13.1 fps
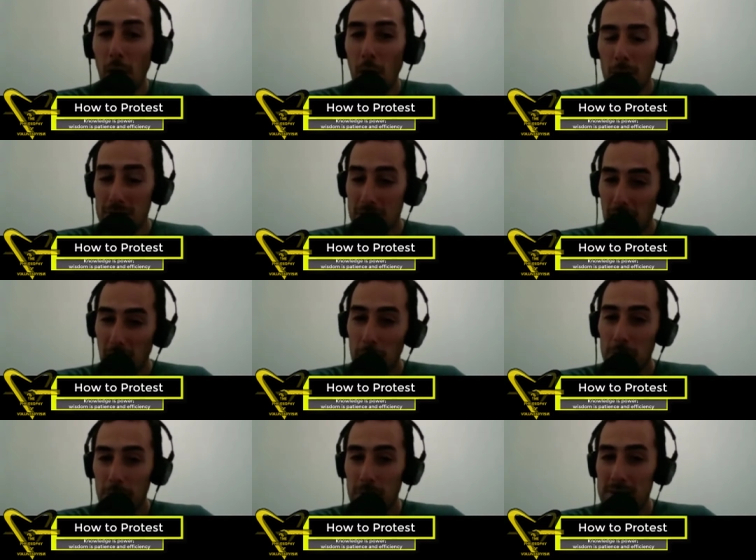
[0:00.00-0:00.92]
arms
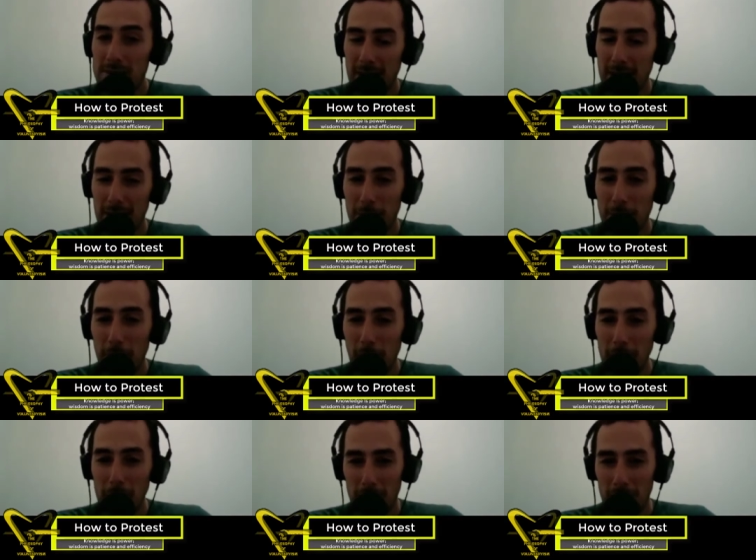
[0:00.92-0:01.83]
comes from the Second
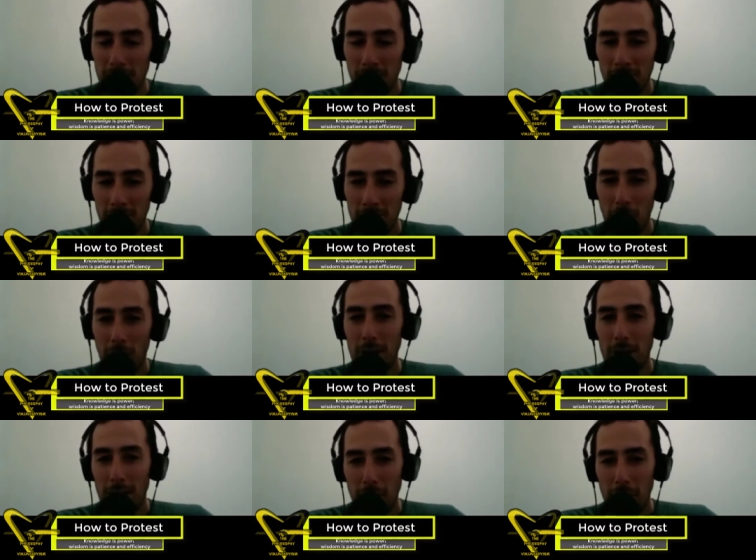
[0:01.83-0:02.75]
Amendment,
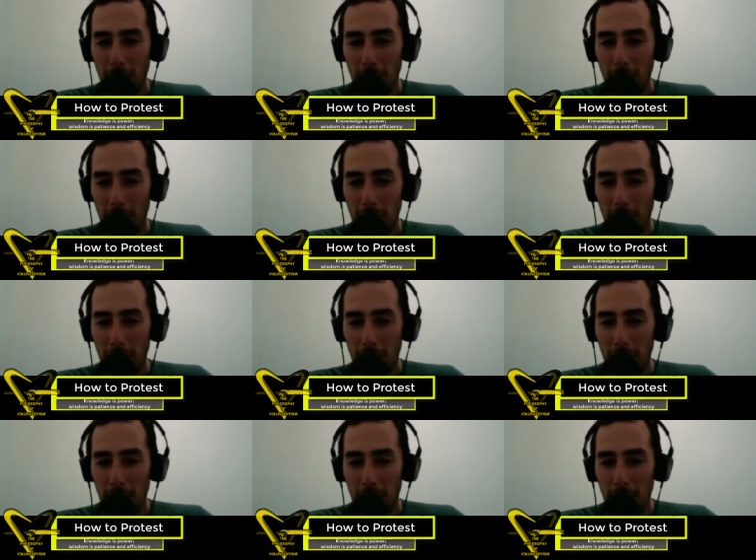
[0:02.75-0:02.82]
right?